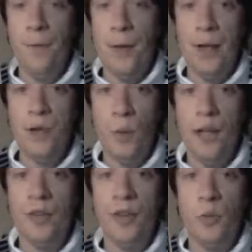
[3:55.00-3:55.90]
fans of
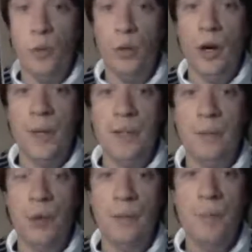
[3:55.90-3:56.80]
Westerns will like this
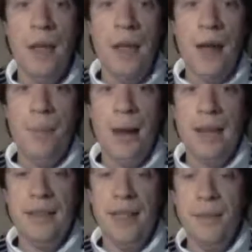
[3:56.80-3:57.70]
film.
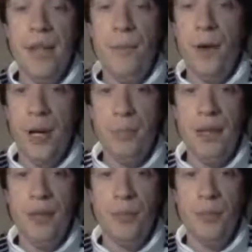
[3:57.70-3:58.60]
But, very
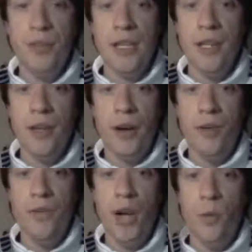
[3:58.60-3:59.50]
predictable. You can kind
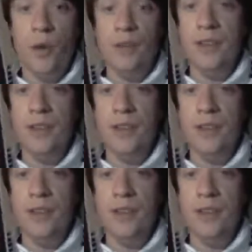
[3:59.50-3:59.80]
of know what